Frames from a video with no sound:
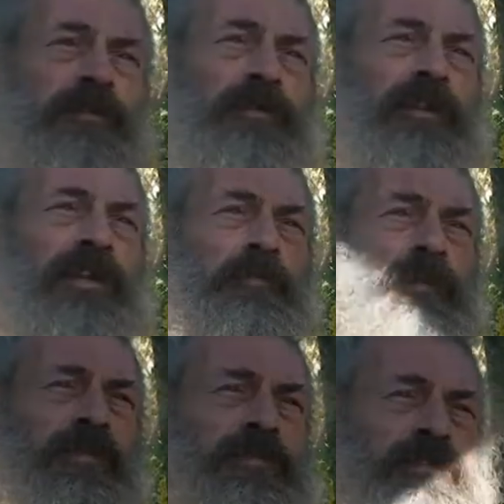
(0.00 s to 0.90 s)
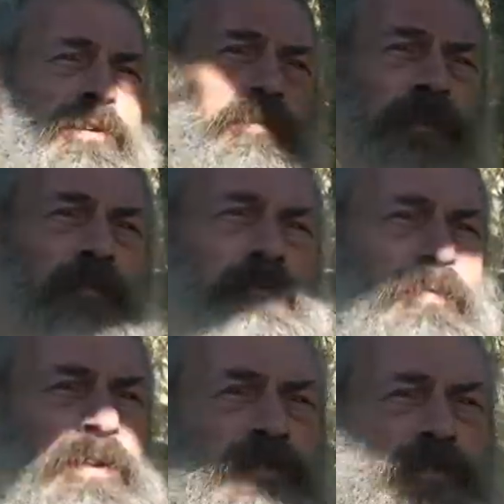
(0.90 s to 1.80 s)
They've been told other
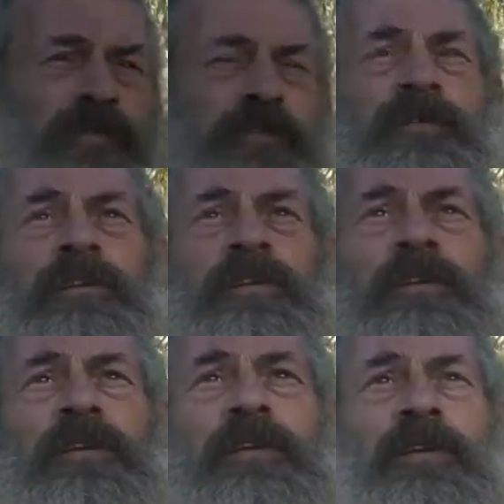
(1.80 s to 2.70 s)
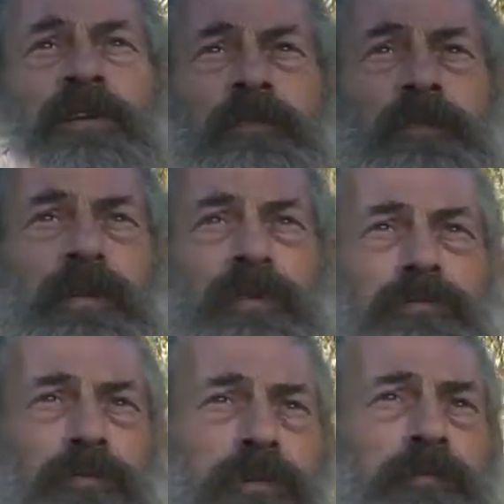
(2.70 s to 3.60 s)
things, and they think that's right.